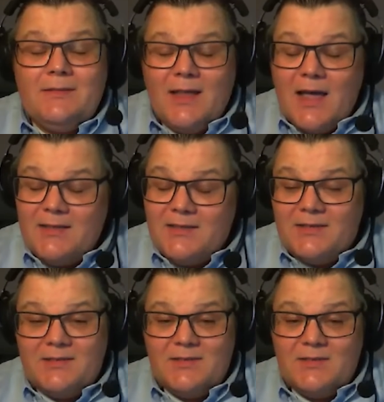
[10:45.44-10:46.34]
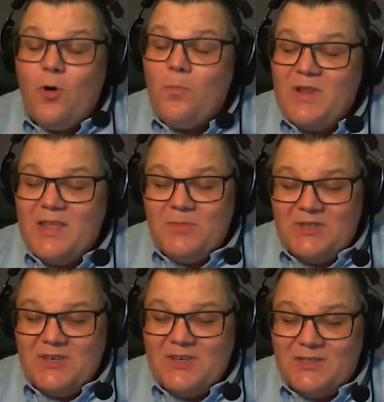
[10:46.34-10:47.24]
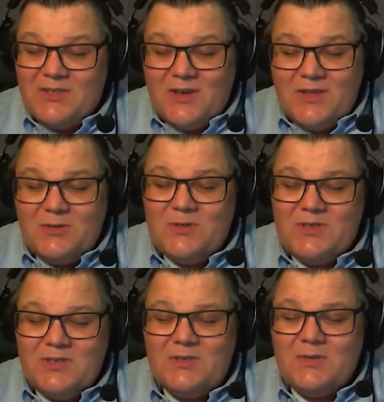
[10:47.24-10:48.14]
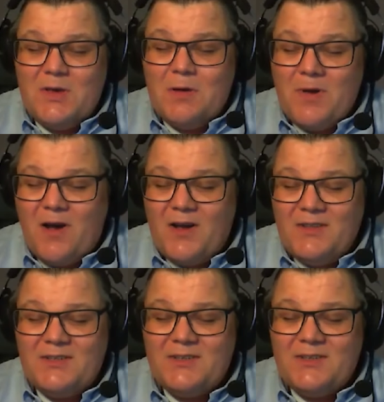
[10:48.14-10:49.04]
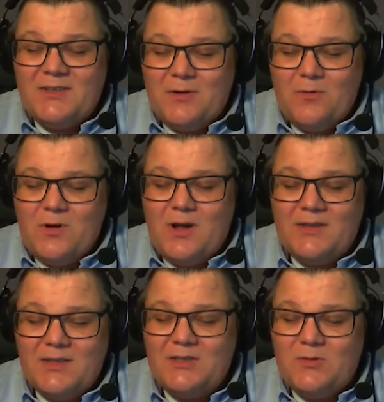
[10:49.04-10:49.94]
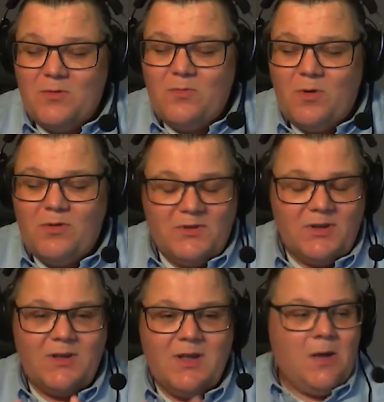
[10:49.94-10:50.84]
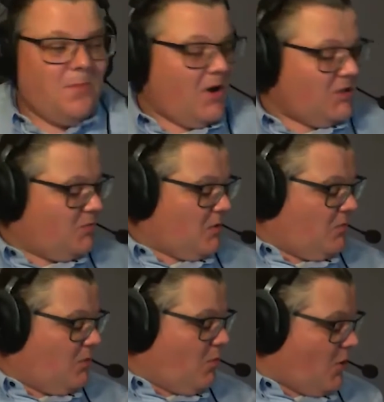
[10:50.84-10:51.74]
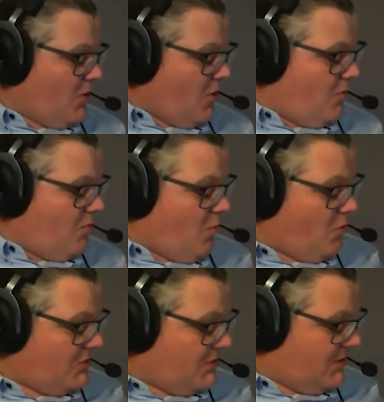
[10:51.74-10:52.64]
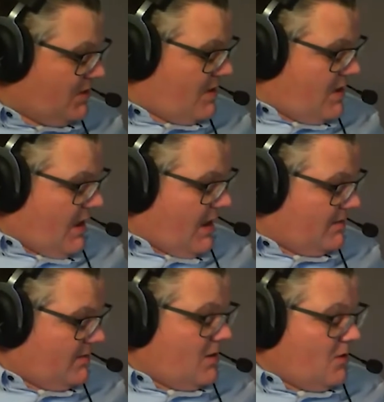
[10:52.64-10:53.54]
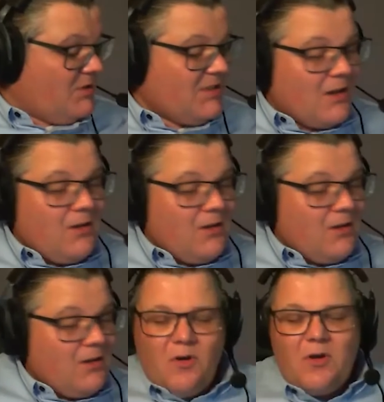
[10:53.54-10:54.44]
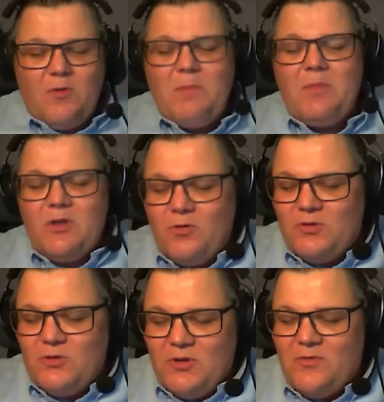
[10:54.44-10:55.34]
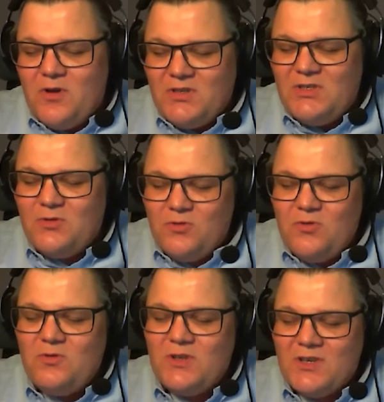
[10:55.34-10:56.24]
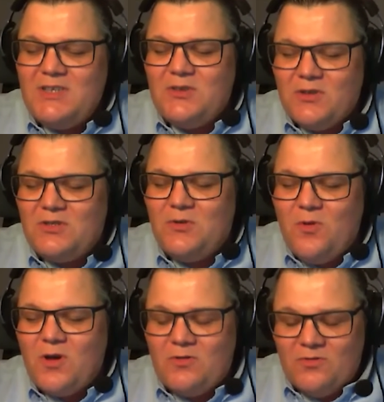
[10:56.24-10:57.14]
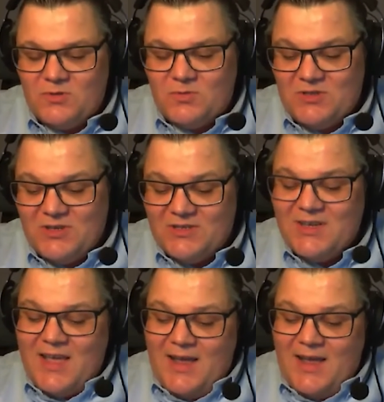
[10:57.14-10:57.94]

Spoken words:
That is the complete material science which is behind it right now. And that's one of the parts where we work on most. And we sell a lot of our equipment out to universities who do the research to work on those materials.